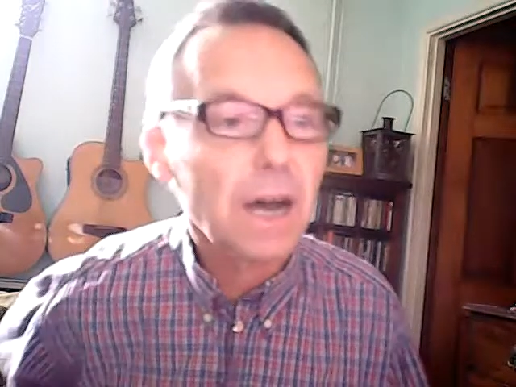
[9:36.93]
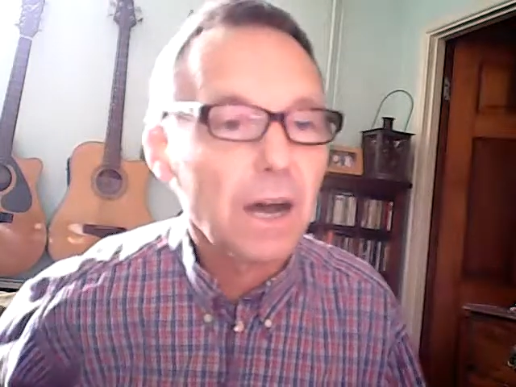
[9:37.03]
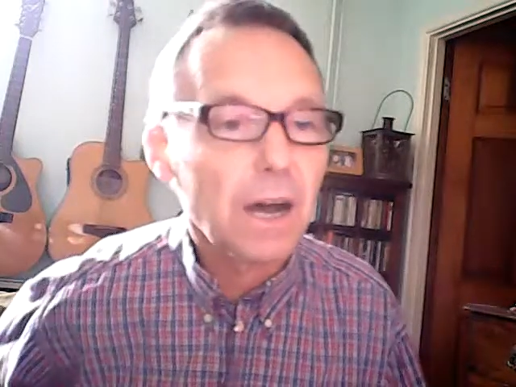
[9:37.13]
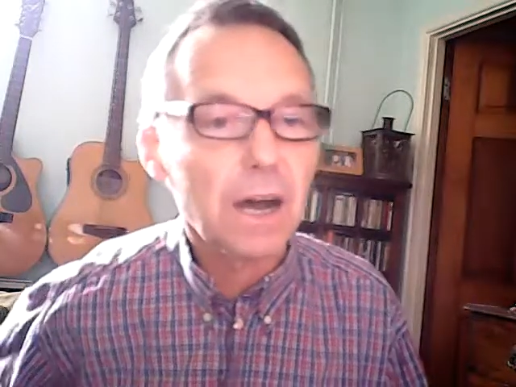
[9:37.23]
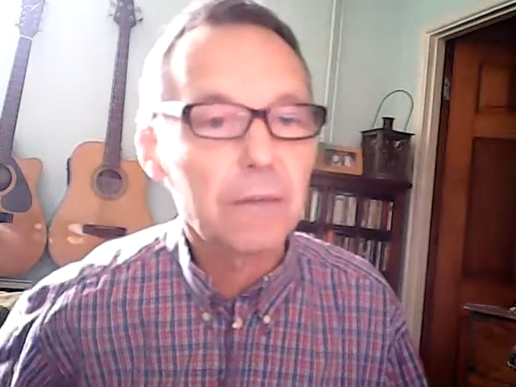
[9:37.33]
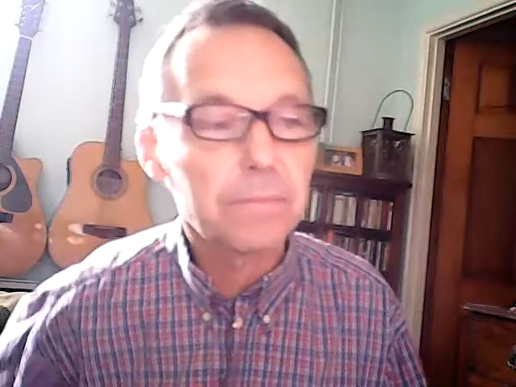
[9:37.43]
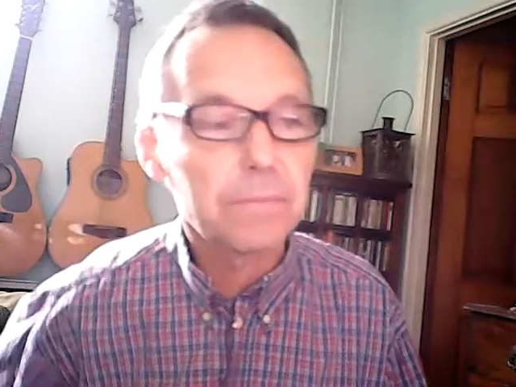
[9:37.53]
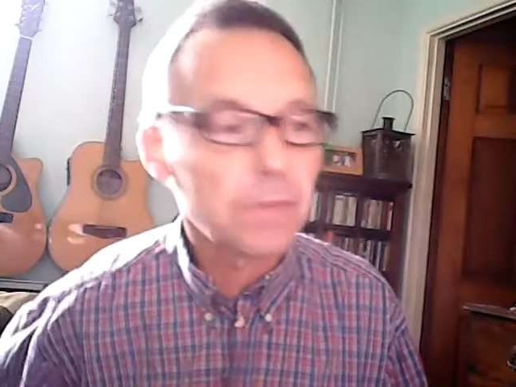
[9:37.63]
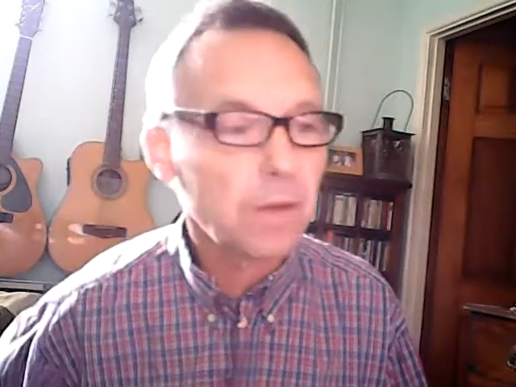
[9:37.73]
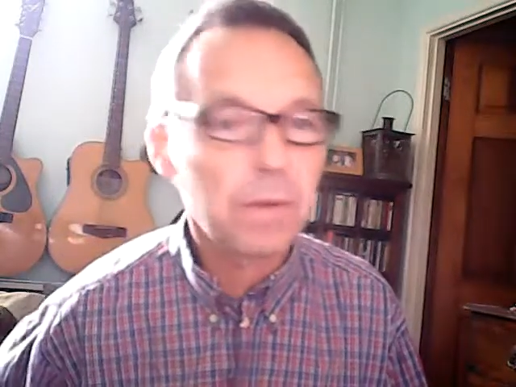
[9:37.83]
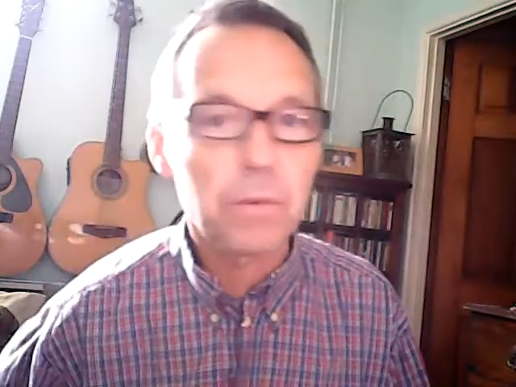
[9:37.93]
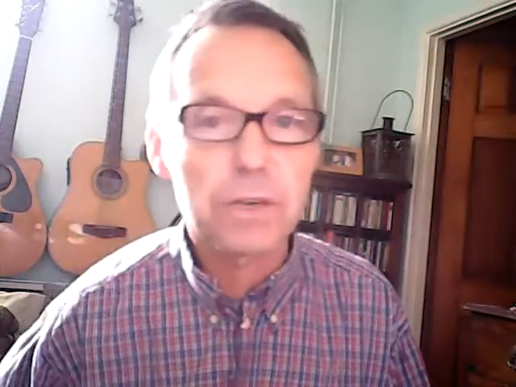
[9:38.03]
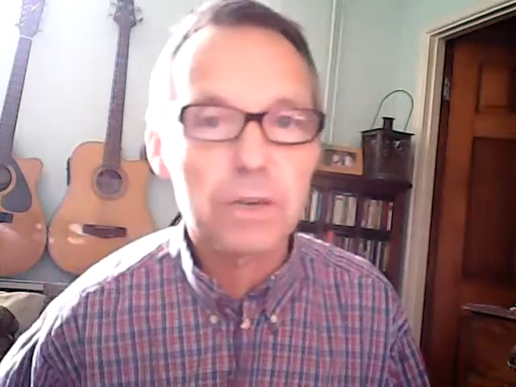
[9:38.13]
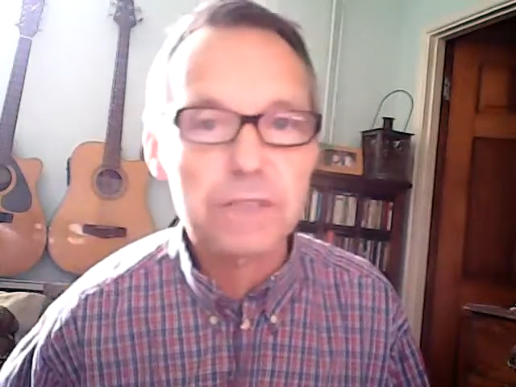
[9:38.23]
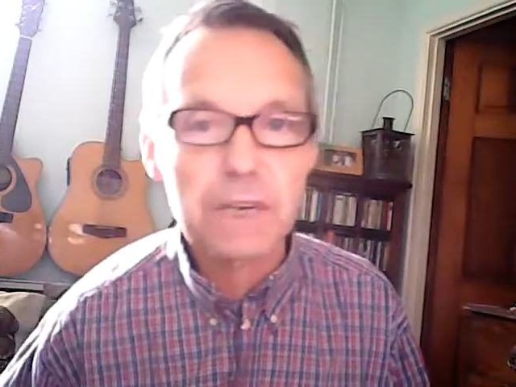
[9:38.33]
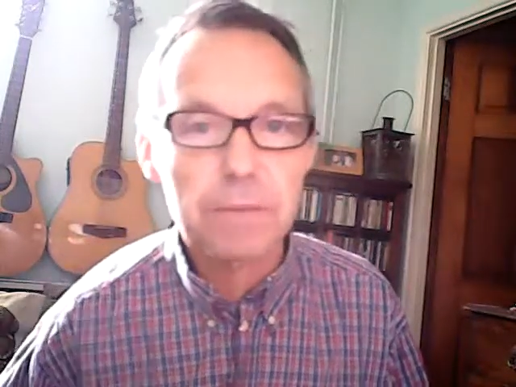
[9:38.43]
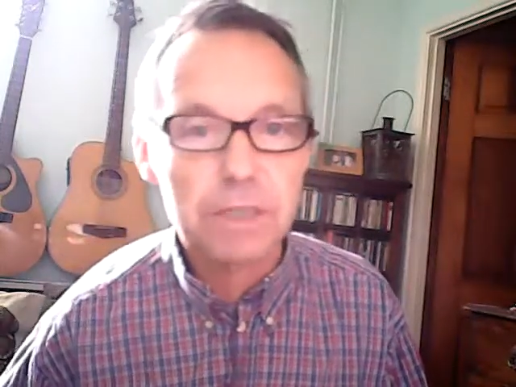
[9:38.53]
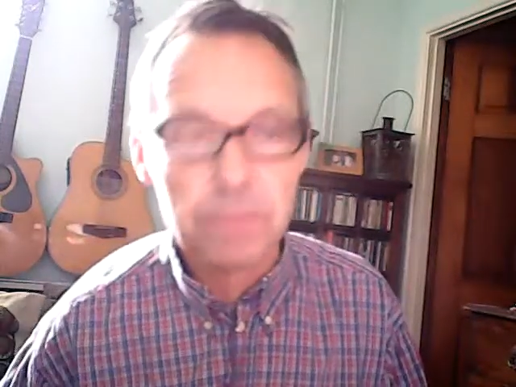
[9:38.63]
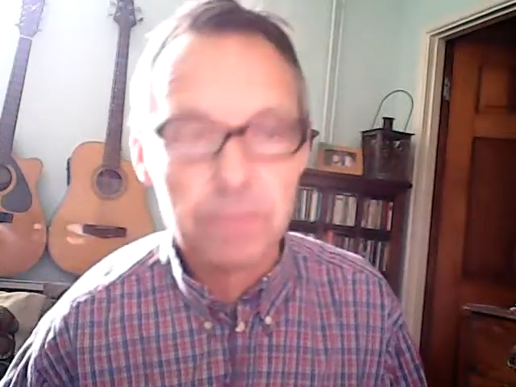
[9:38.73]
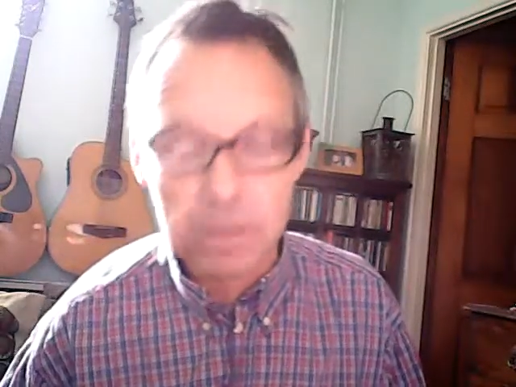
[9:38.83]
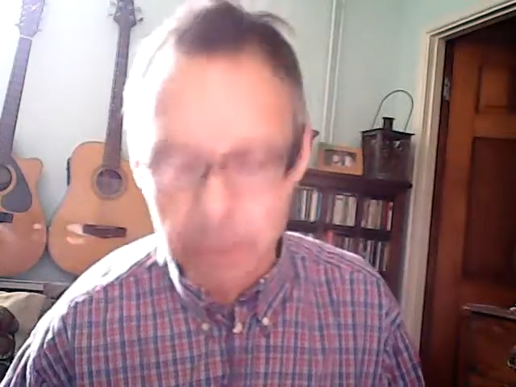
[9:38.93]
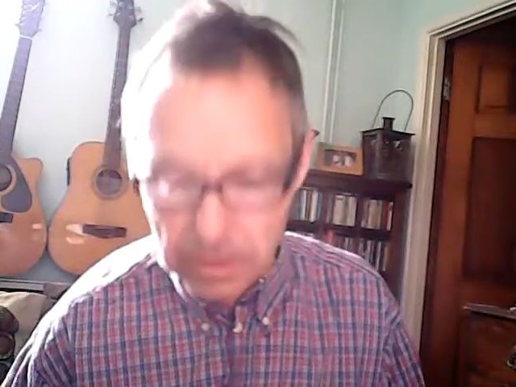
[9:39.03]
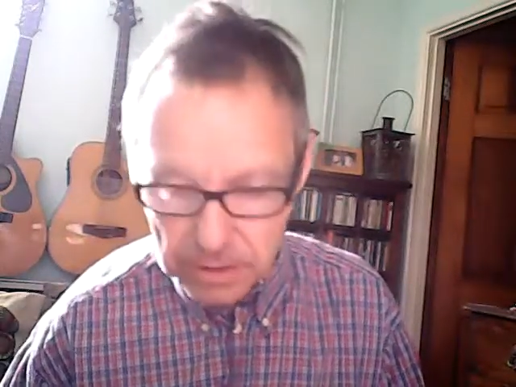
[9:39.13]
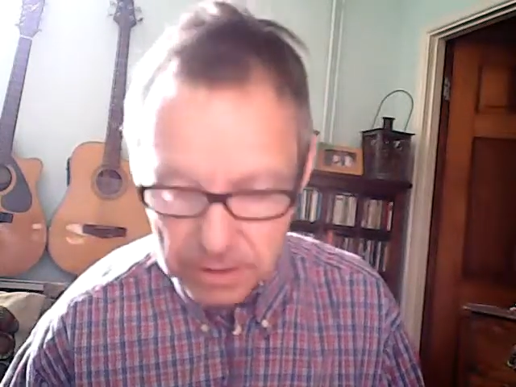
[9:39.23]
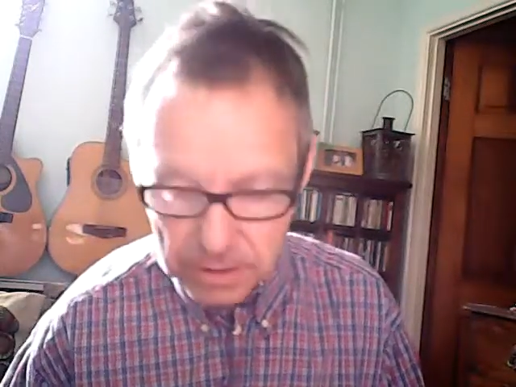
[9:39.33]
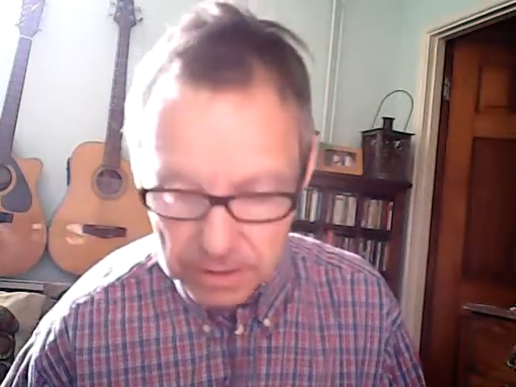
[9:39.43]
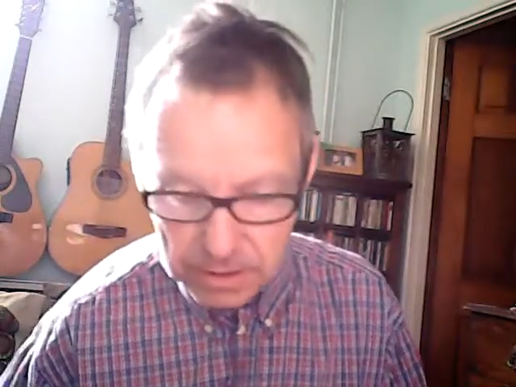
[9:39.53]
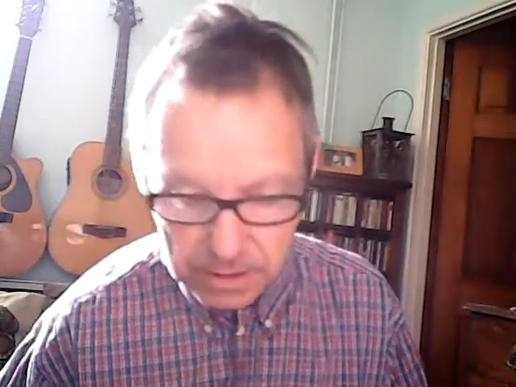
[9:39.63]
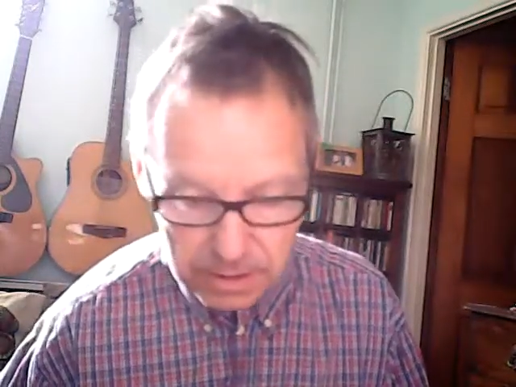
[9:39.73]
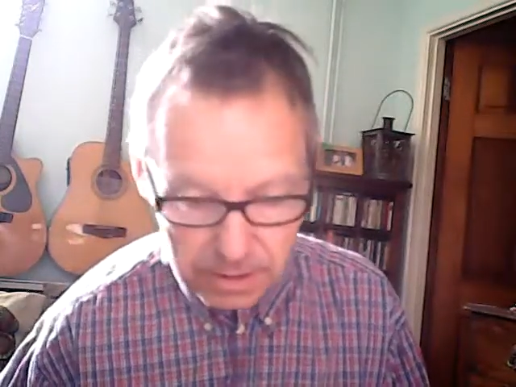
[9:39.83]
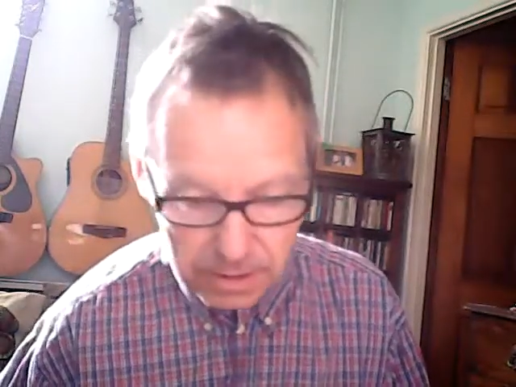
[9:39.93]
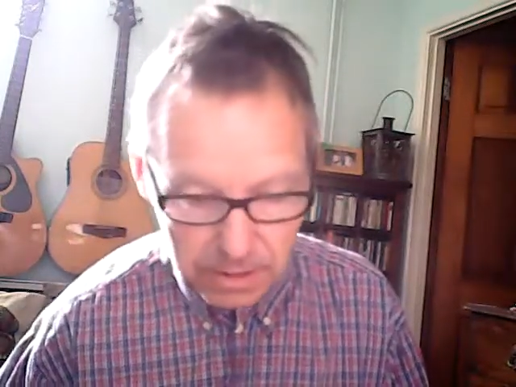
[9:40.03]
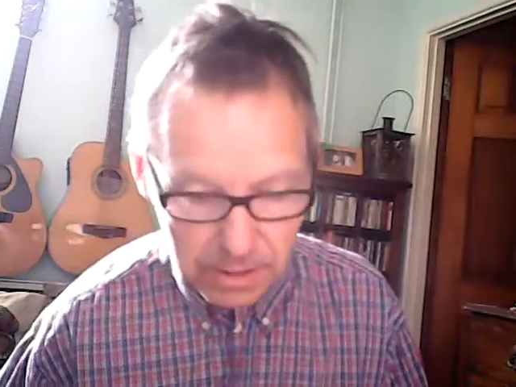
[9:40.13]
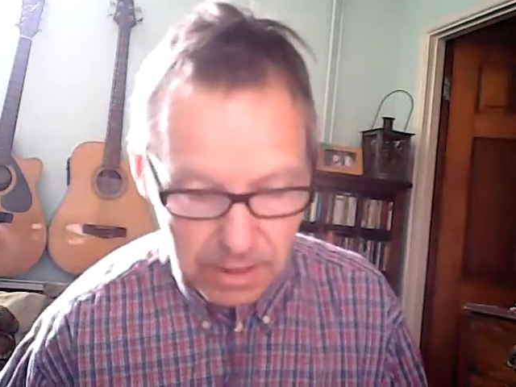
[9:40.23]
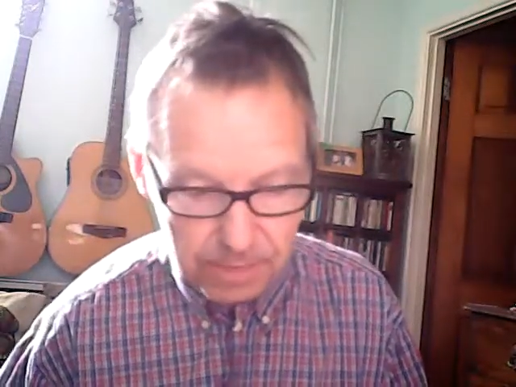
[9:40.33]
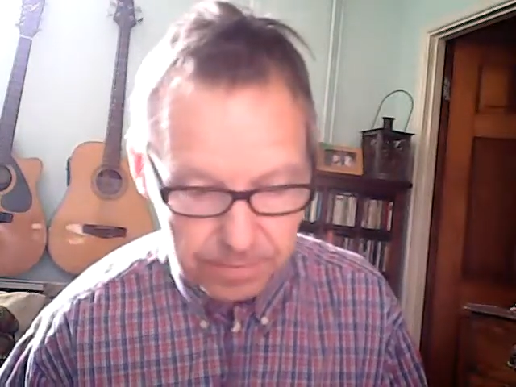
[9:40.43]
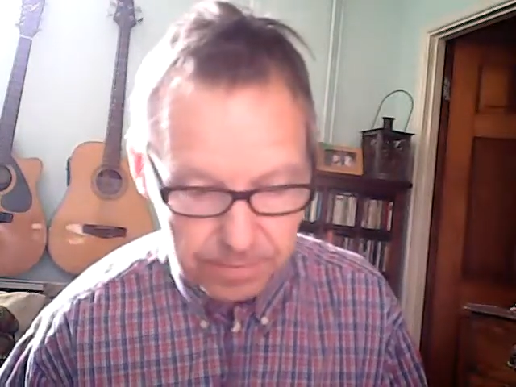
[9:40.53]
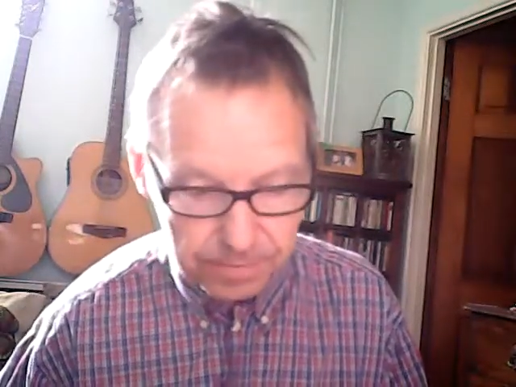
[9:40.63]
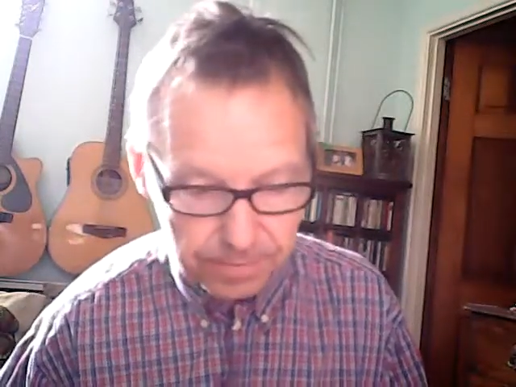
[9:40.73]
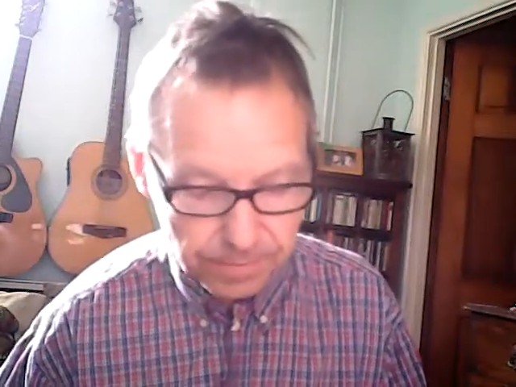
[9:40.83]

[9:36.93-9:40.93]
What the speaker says: on my worst enemy, to be quite honest. I